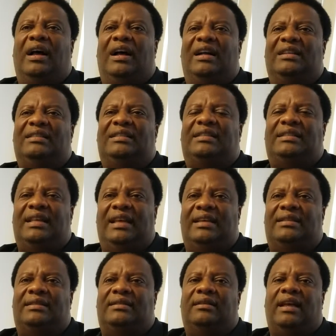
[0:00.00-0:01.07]

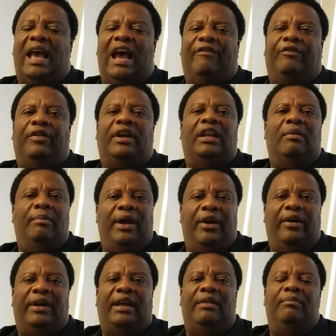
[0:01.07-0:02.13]
6 African
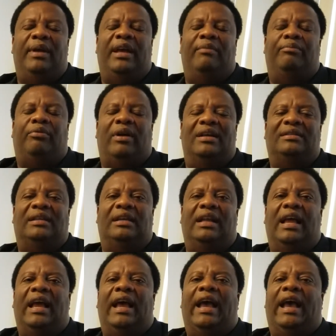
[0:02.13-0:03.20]
American men present,
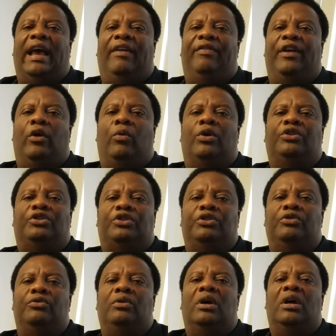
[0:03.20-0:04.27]
and there were
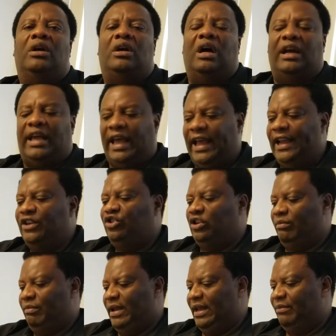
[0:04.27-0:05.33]
2
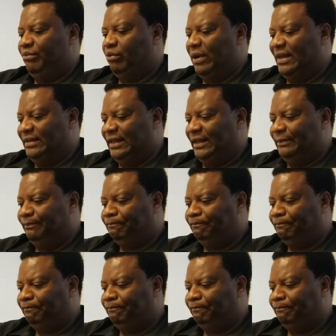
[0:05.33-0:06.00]
Caucasian men present.